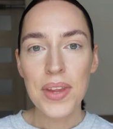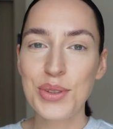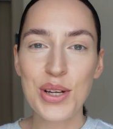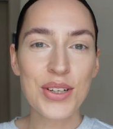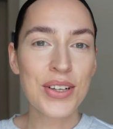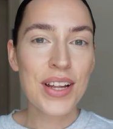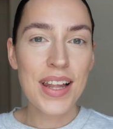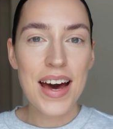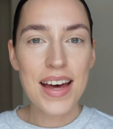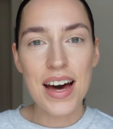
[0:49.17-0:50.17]
Not gonna
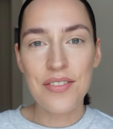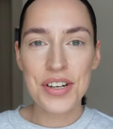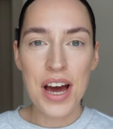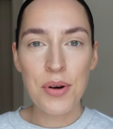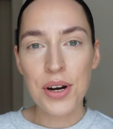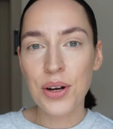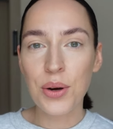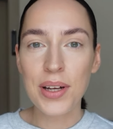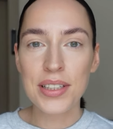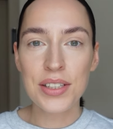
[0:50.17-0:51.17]
lie, half an hour
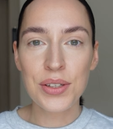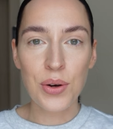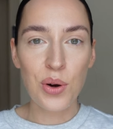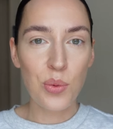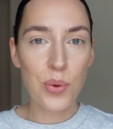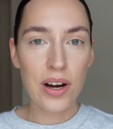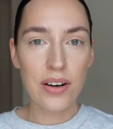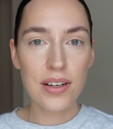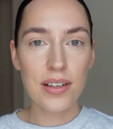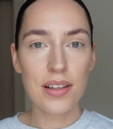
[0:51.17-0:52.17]
ago I didn't know
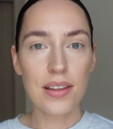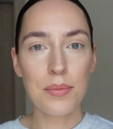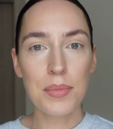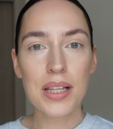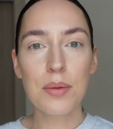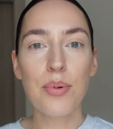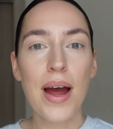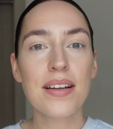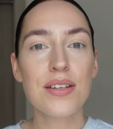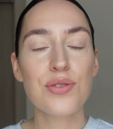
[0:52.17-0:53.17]
where the milk
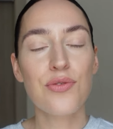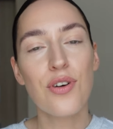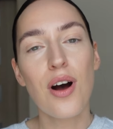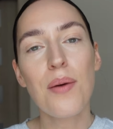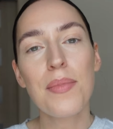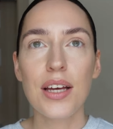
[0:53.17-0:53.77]
brand is from.